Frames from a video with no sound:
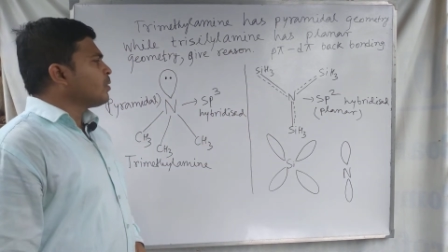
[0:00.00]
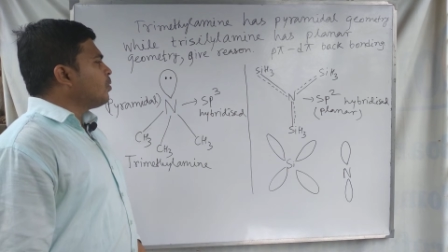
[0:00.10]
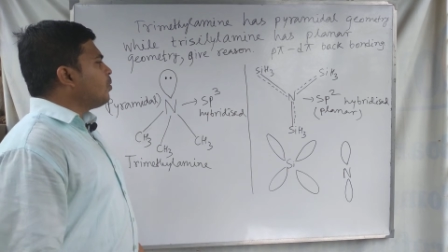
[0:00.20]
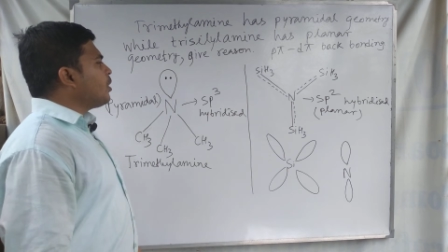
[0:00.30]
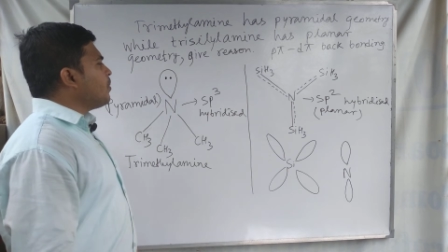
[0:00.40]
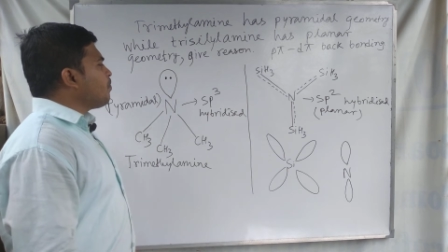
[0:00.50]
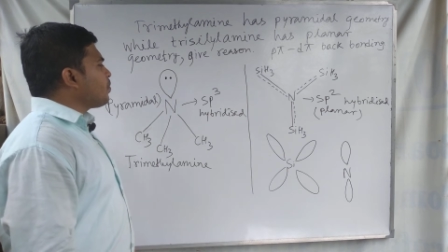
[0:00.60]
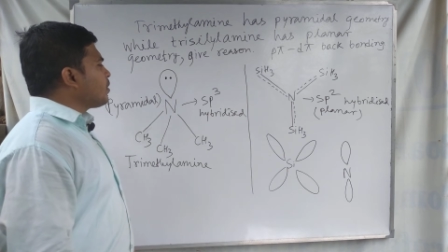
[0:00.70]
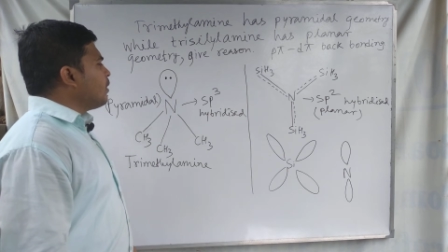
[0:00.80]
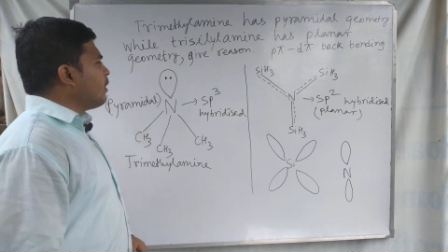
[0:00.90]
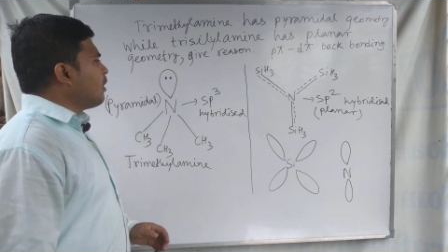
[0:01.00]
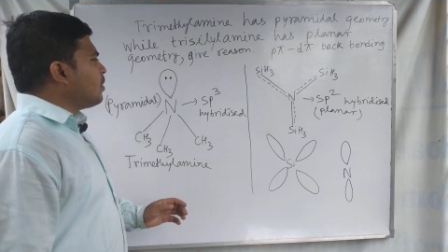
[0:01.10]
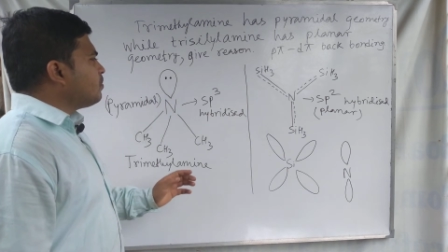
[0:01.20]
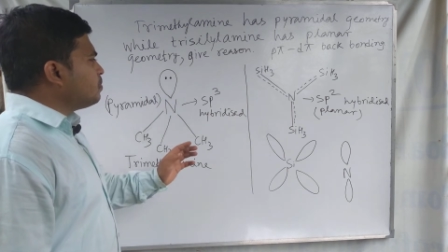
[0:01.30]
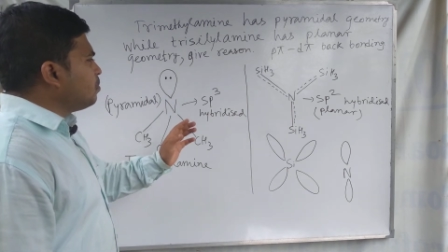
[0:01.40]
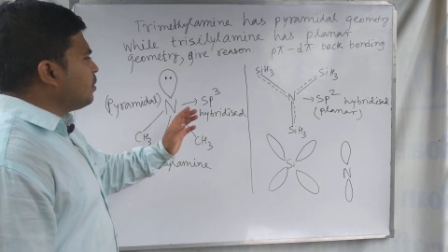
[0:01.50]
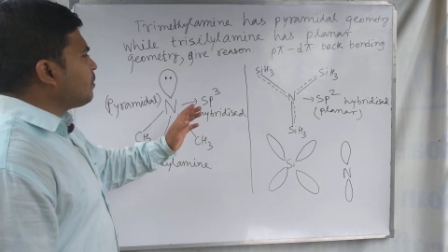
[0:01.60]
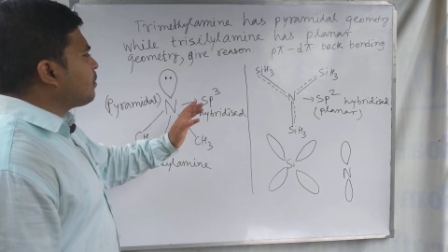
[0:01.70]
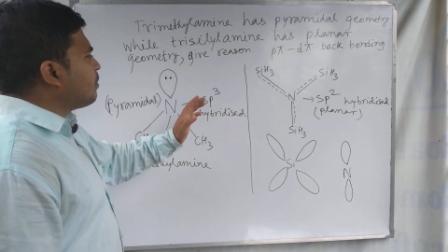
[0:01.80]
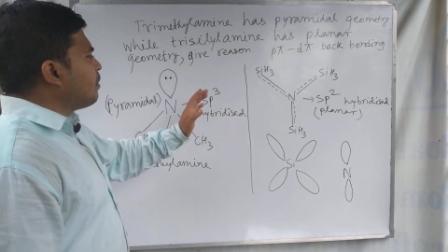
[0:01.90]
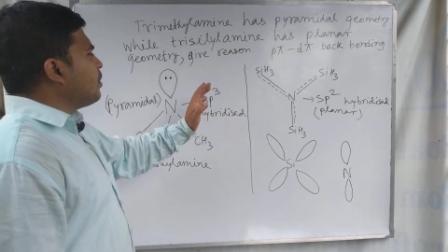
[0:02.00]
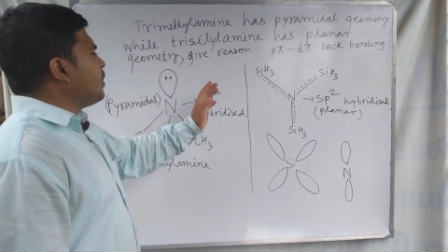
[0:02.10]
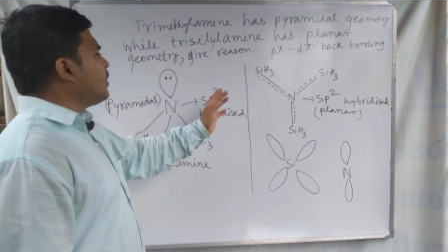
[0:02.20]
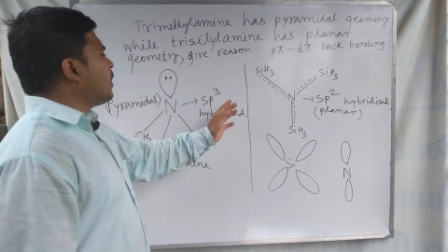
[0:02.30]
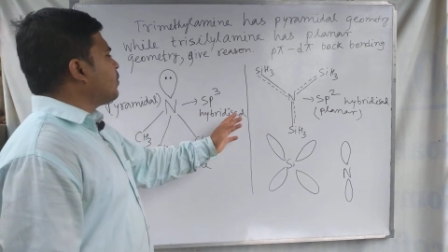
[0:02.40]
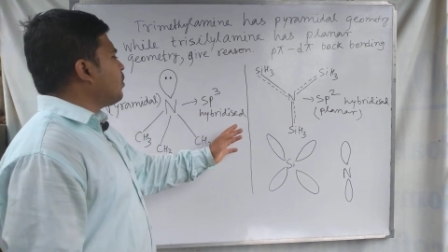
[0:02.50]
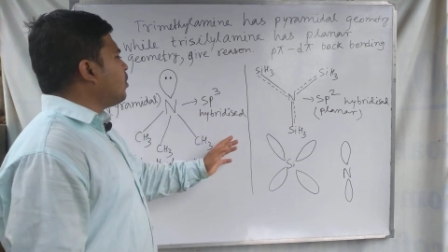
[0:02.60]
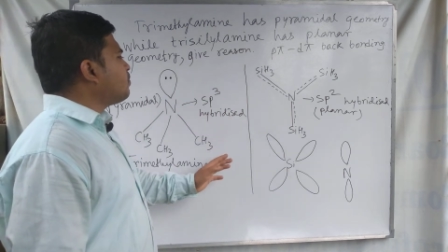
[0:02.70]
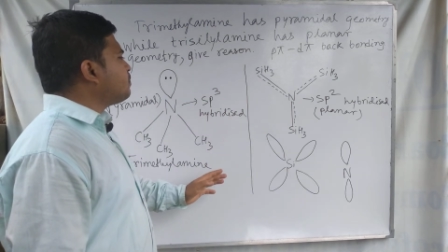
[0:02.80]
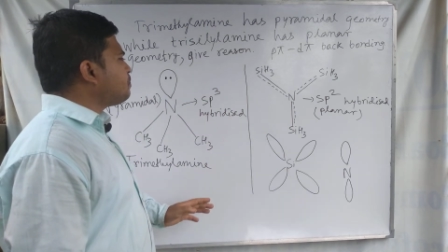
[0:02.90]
Okay, means in case of